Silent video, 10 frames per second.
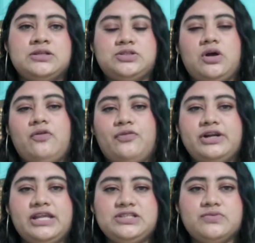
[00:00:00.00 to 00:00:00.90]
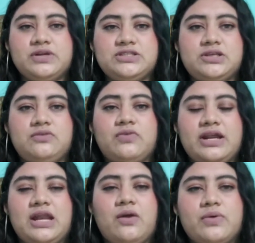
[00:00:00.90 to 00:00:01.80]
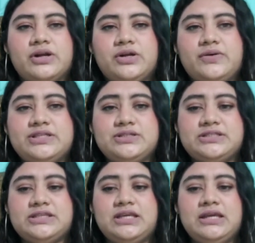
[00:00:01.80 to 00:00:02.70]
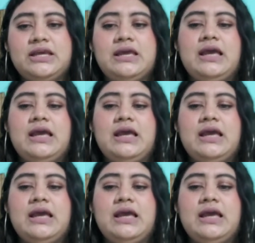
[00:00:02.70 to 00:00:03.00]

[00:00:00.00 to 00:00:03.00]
So for this reason, right now we're going to see